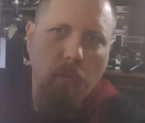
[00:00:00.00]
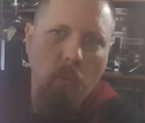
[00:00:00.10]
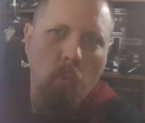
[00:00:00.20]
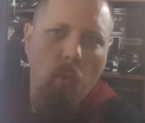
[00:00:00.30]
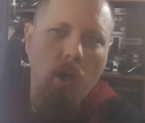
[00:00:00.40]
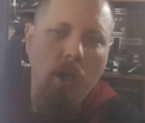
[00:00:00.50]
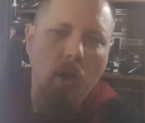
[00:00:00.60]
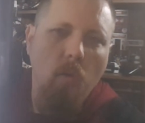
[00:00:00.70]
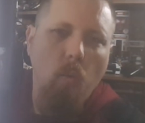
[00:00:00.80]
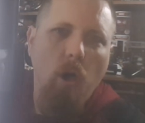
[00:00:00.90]

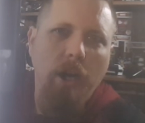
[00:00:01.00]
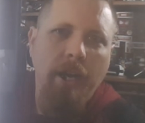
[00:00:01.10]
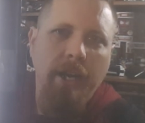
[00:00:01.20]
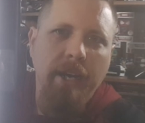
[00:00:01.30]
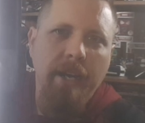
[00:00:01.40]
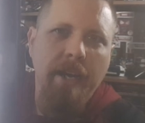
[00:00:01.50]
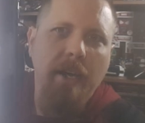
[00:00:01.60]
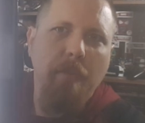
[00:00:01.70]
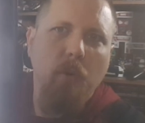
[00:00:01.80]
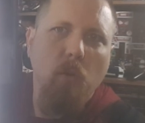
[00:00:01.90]
101
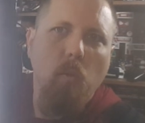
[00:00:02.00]
number